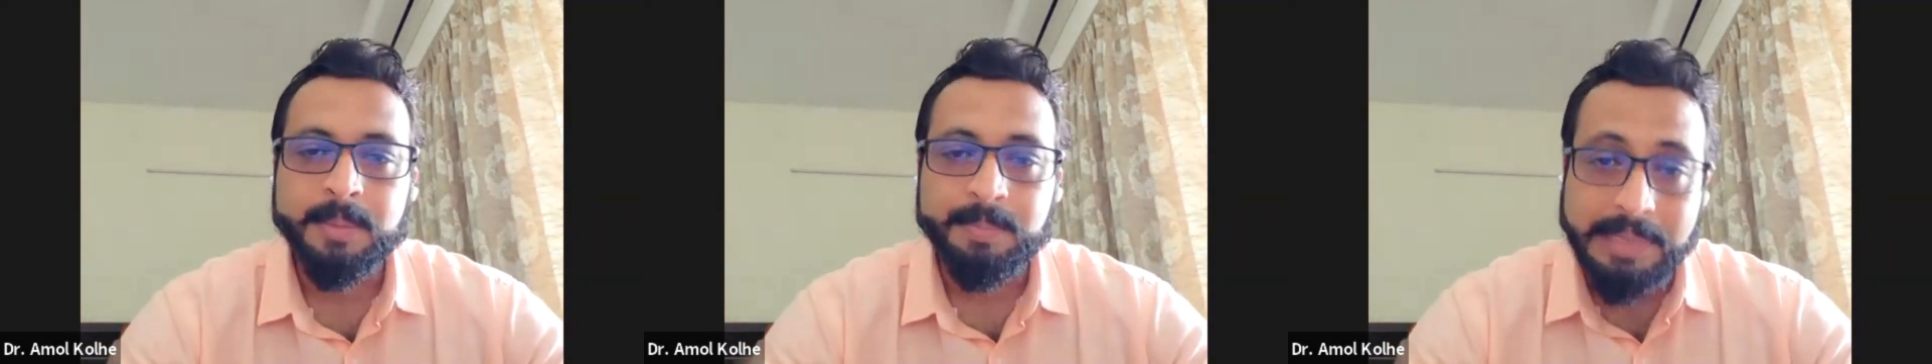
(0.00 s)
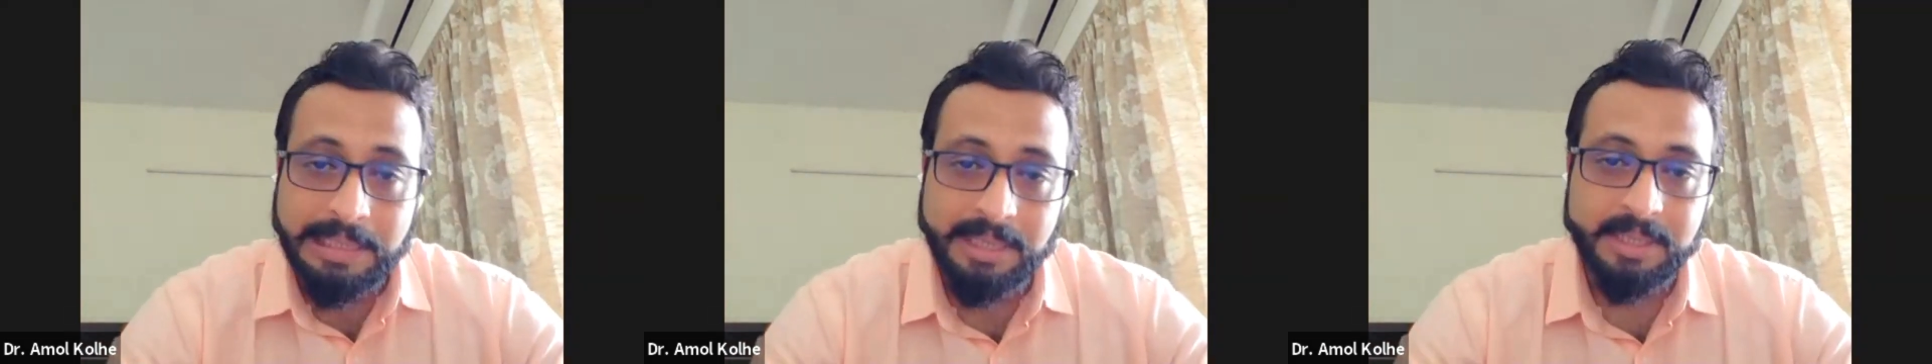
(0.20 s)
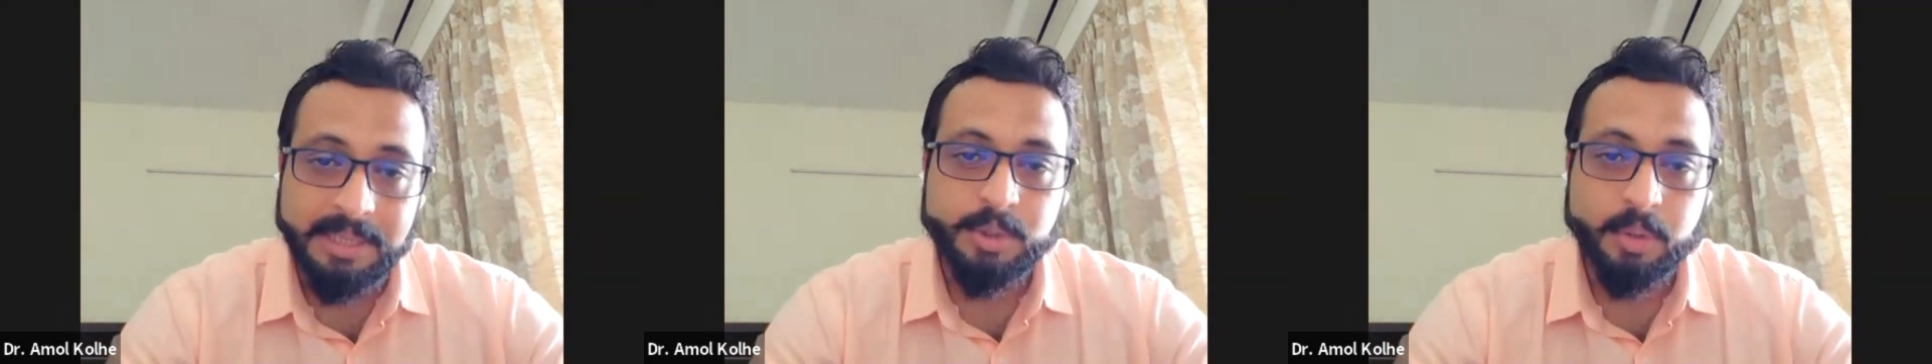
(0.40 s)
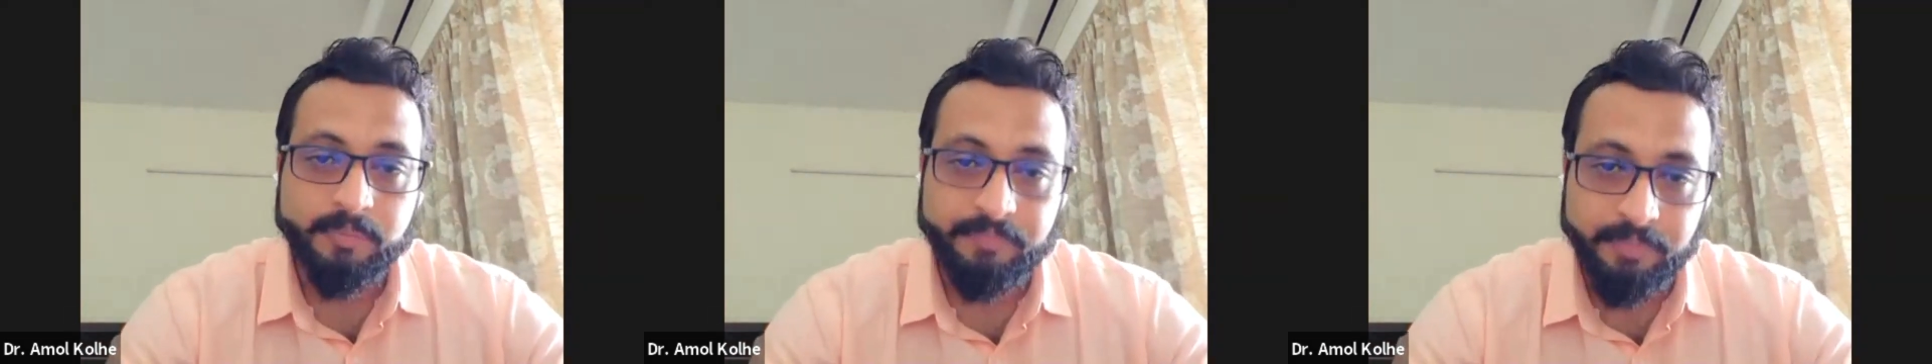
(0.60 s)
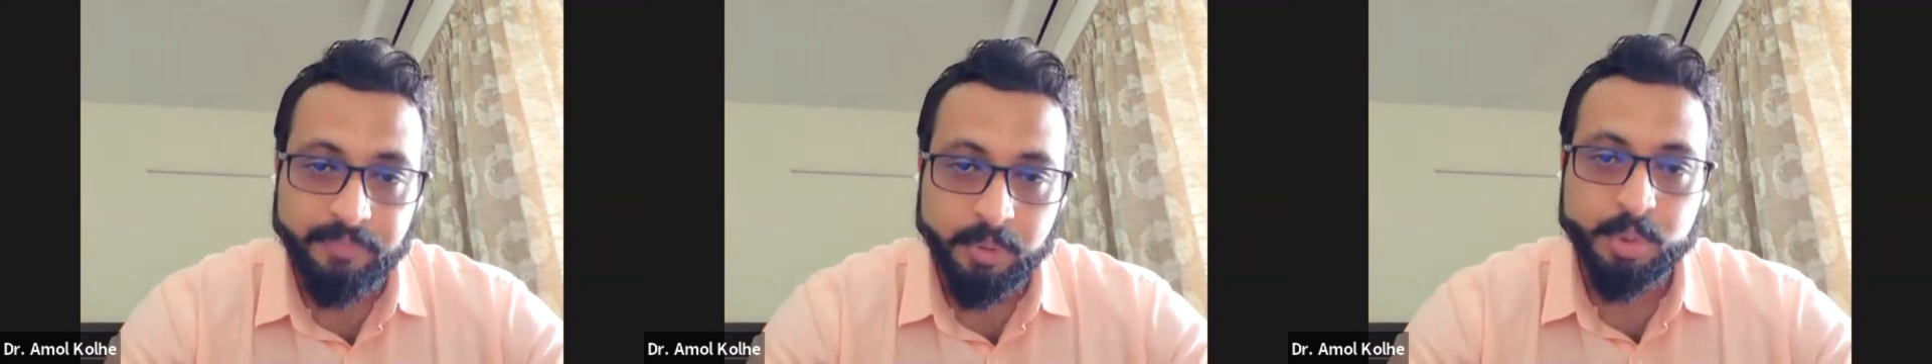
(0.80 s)
millions
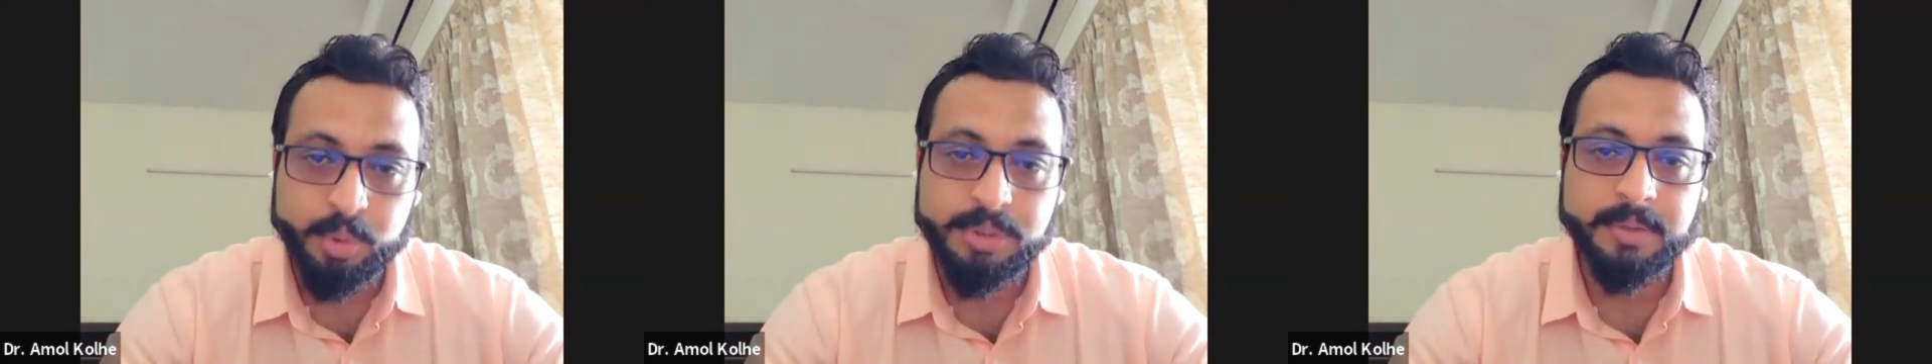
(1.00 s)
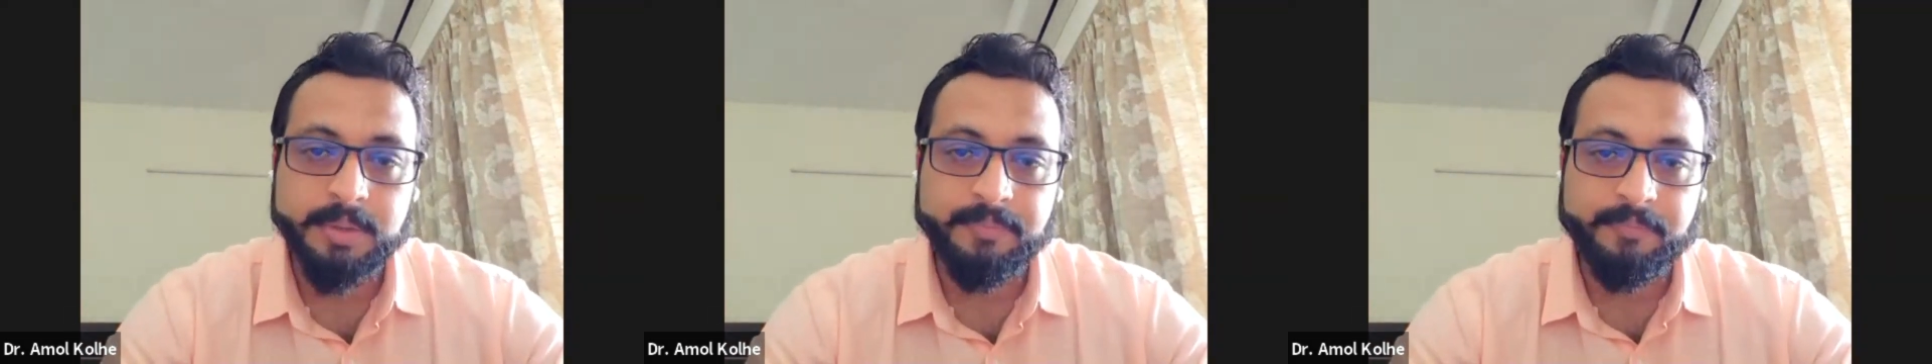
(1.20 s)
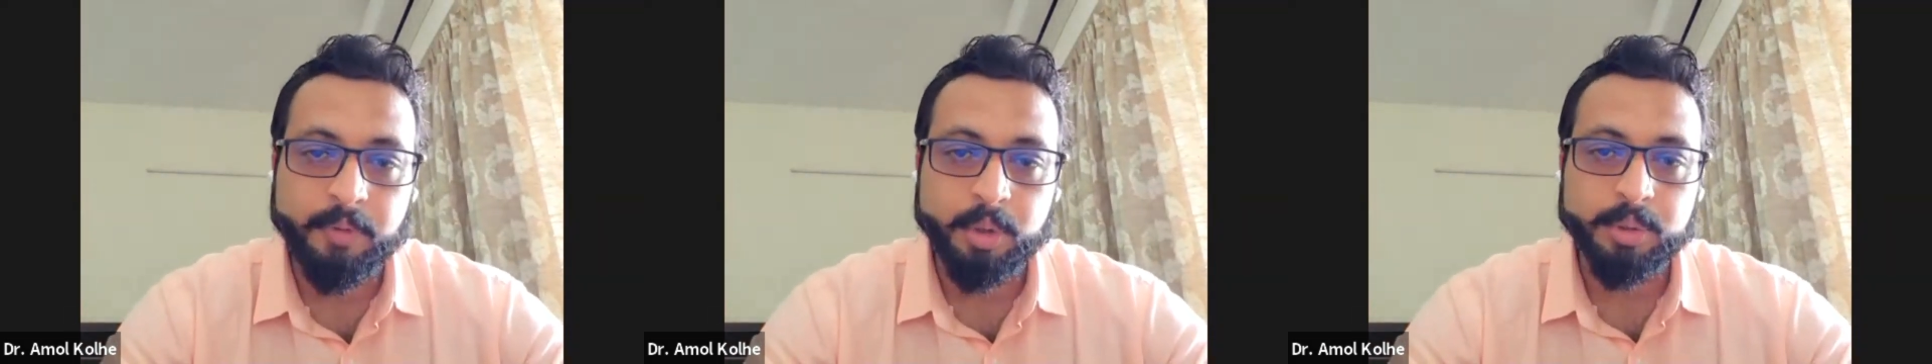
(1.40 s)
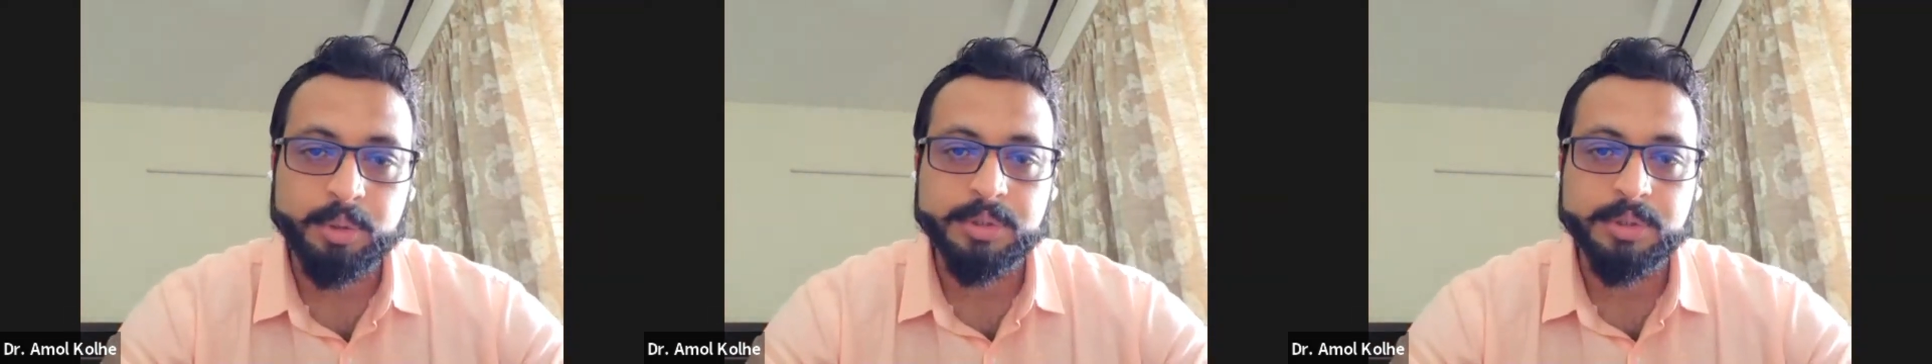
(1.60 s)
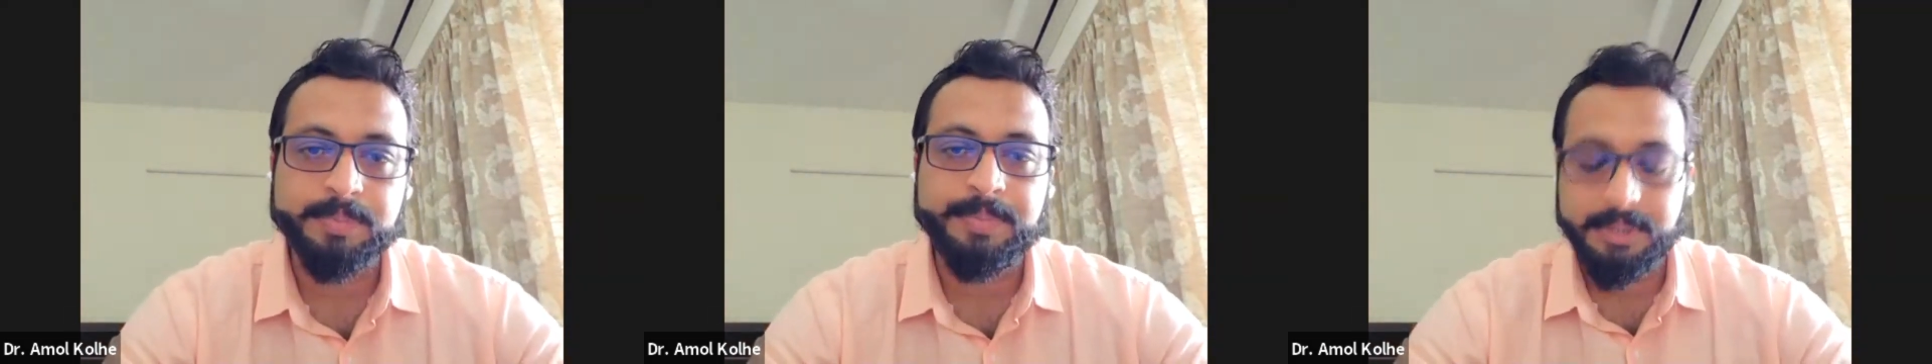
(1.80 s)
of views for
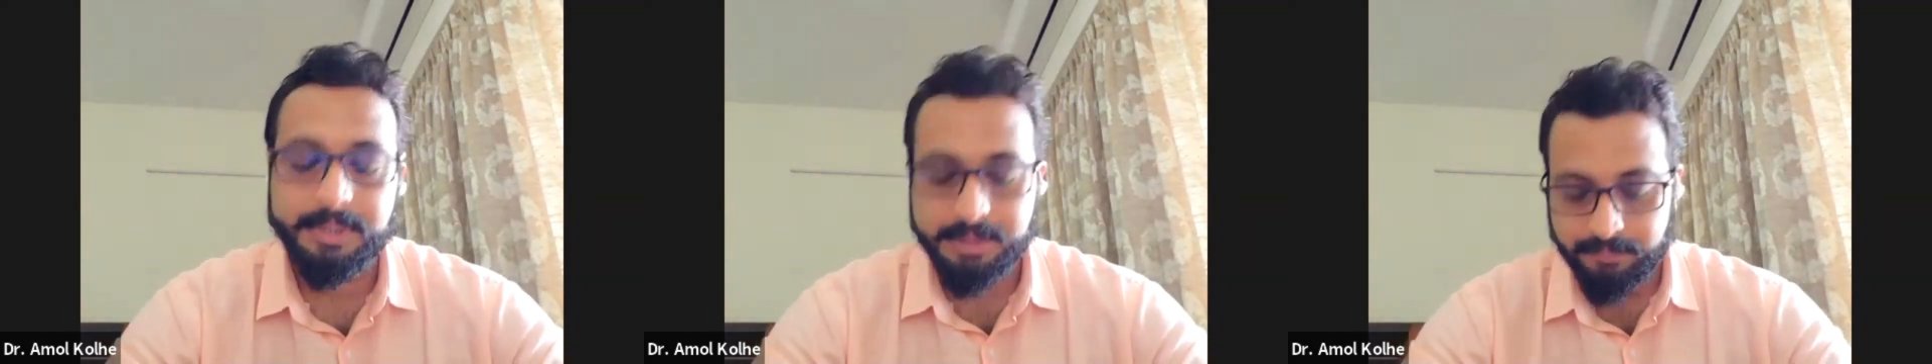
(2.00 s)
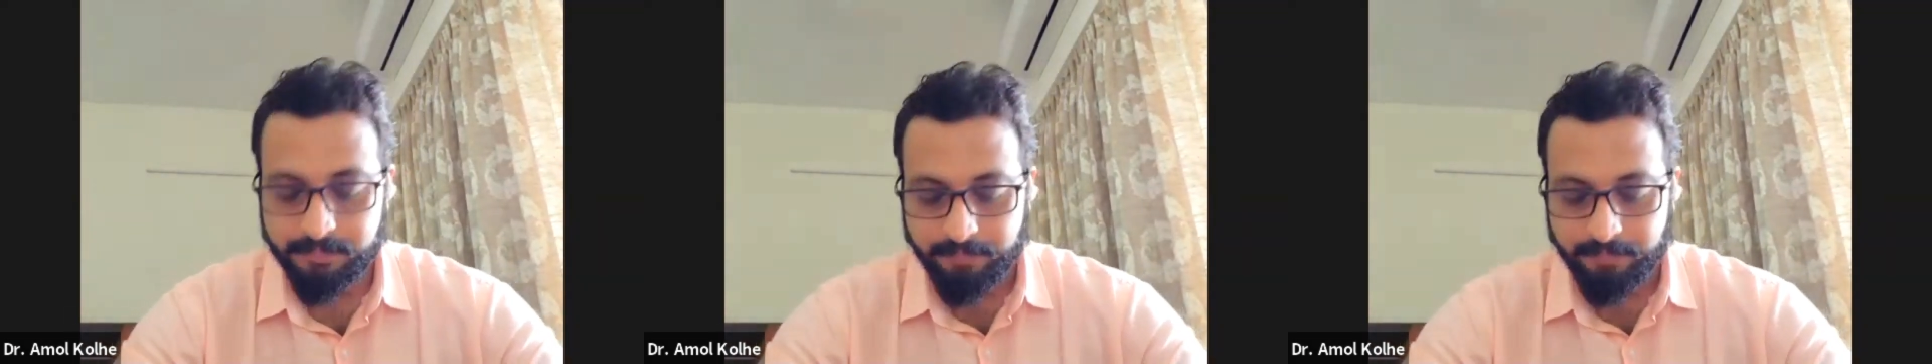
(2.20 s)
those pages,